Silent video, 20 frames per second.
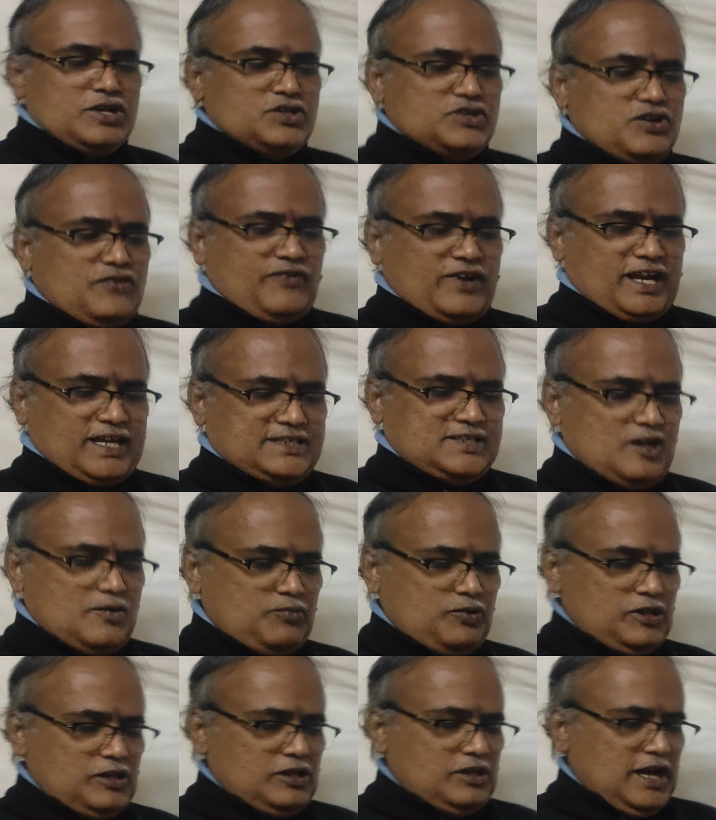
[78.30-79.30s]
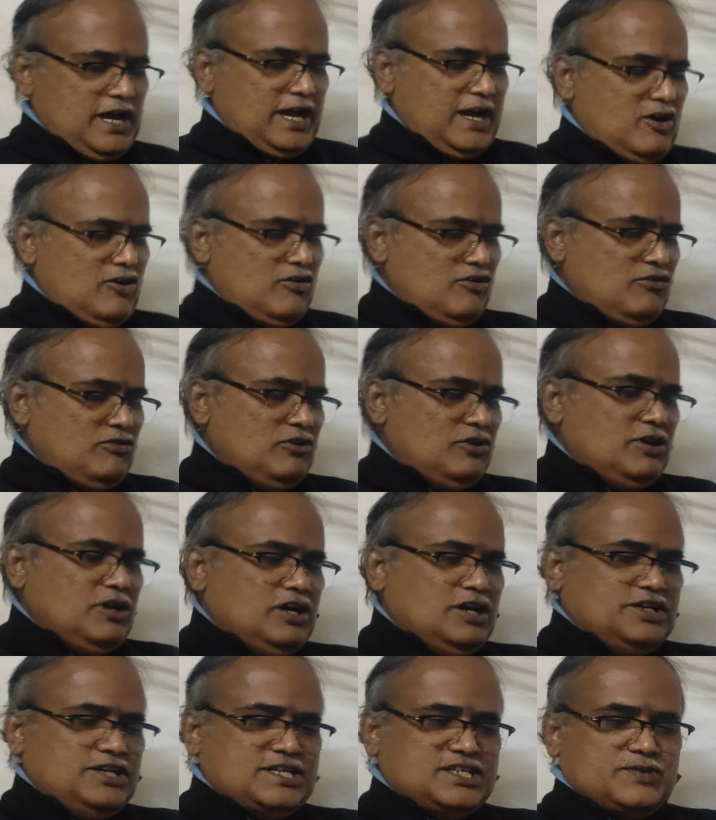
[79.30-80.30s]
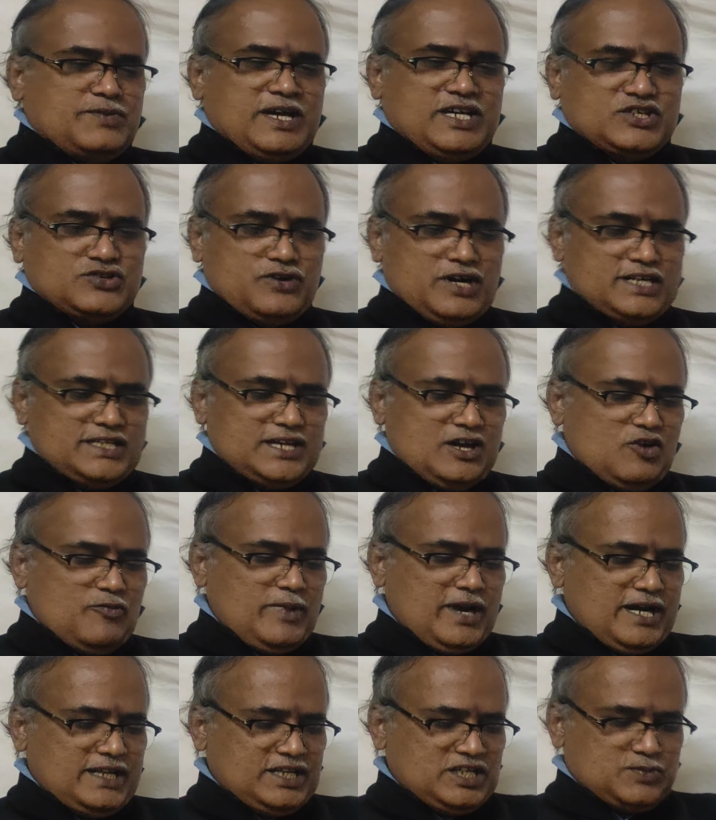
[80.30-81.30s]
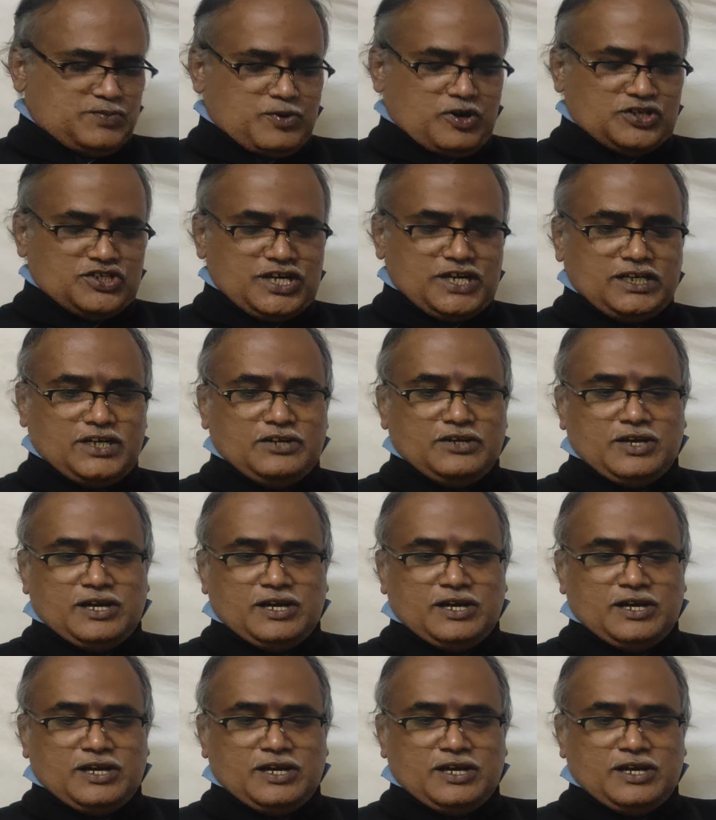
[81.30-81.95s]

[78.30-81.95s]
So for example, I have just my students have made this project.